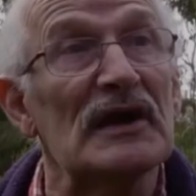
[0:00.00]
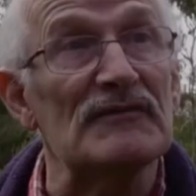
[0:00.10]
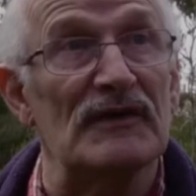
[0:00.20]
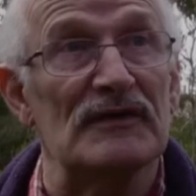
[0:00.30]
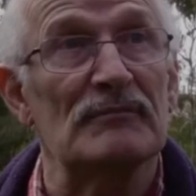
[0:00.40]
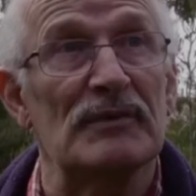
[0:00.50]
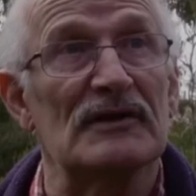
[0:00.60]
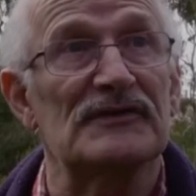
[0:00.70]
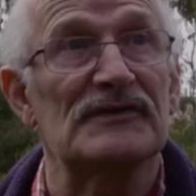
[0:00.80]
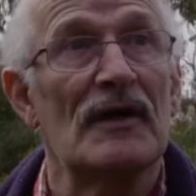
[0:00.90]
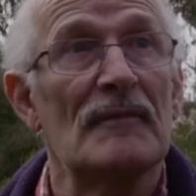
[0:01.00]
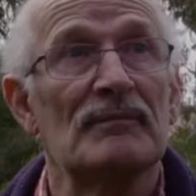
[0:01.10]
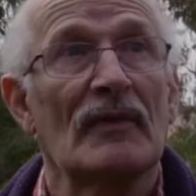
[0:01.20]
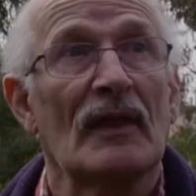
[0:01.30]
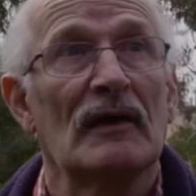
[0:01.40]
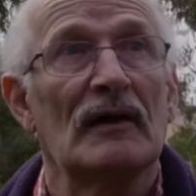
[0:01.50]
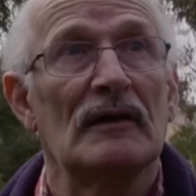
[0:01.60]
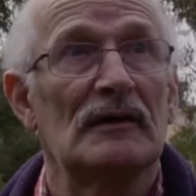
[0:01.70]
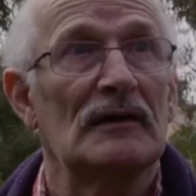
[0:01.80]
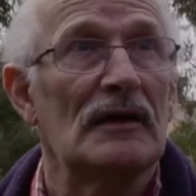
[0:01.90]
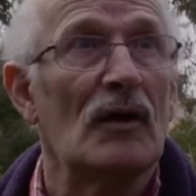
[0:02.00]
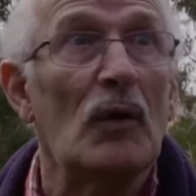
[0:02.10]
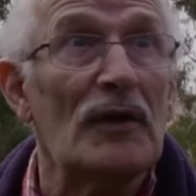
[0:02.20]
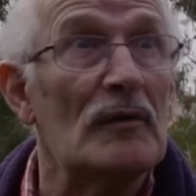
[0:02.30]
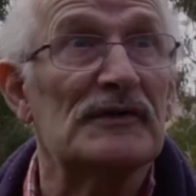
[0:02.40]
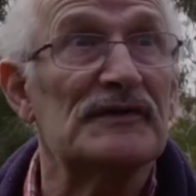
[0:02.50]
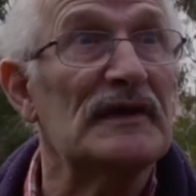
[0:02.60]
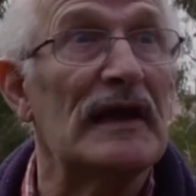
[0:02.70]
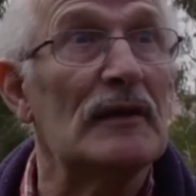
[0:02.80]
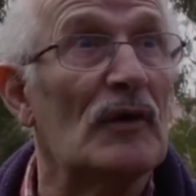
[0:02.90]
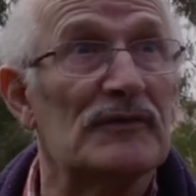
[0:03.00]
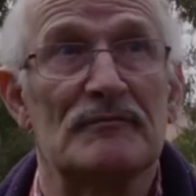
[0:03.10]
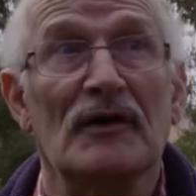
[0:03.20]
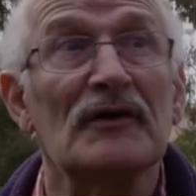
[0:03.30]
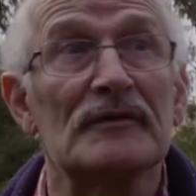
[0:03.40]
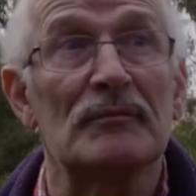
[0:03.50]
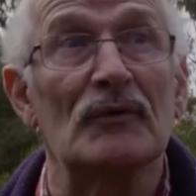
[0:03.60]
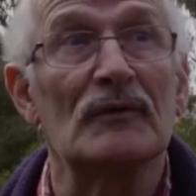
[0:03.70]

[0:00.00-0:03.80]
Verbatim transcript: Generally speaking, anyone who reported to have seen aliens in